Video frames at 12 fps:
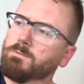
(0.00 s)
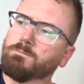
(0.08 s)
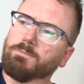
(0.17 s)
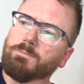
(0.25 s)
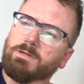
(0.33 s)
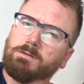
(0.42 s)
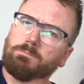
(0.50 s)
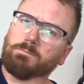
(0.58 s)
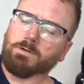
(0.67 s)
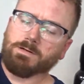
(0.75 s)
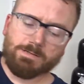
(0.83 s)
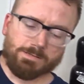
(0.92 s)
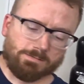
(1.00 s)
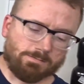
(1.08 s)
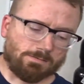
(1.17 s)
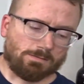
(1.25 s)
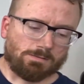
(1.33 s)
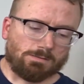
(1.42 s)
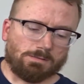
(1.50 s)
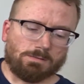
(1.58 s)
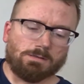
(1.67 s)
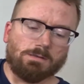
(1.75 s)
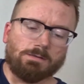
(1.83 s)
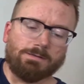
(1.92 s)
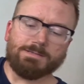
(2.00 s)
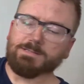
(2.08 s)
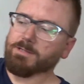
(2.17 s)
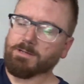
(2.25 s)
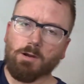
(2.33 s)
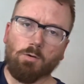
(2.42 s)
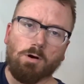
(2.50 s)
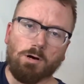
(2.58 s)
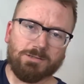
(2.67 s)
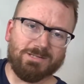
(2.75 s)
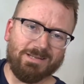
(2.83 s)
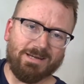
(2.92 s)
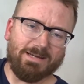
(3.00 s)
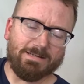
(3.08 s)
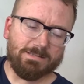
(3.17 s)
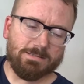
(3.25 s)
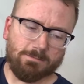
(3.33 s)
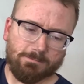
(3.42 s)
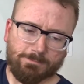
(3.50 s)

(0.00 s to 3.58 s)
from them right here is going to go onto the heads